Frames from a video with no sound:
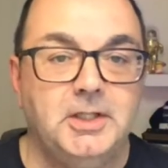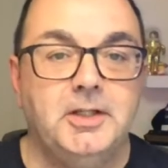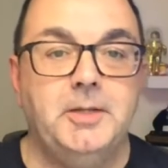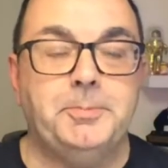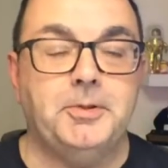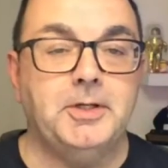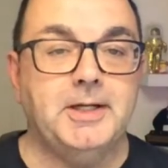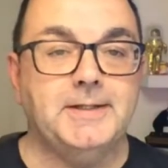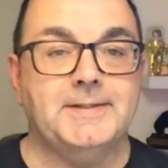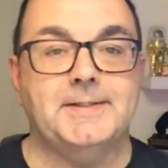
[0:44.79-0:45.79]
their
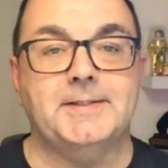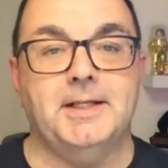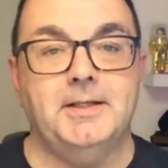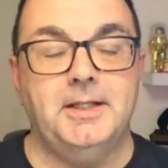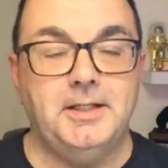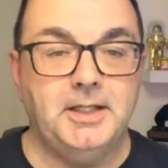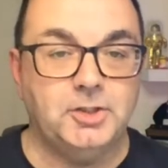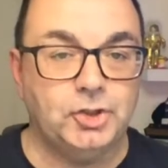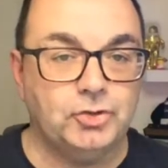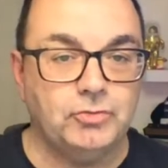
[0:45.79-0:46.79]
products, and then they're
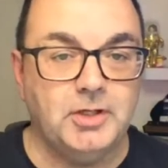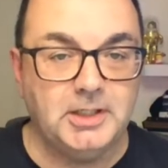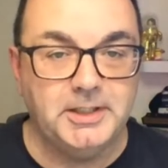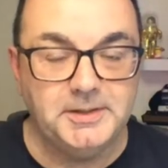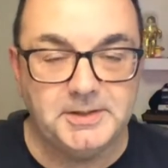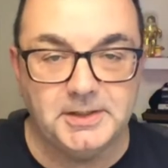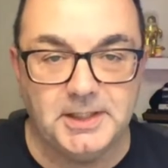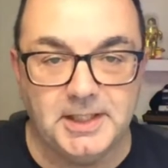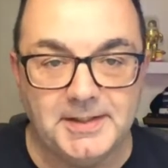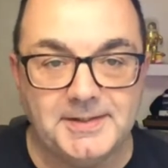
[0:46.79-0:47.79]
struggling to
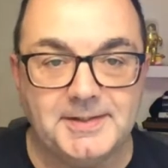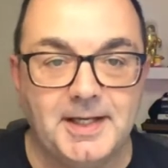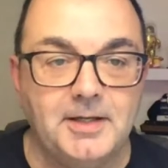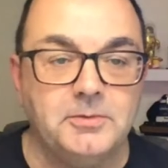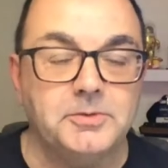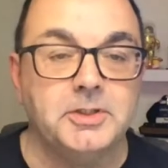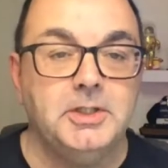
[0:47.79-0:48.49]
get sales.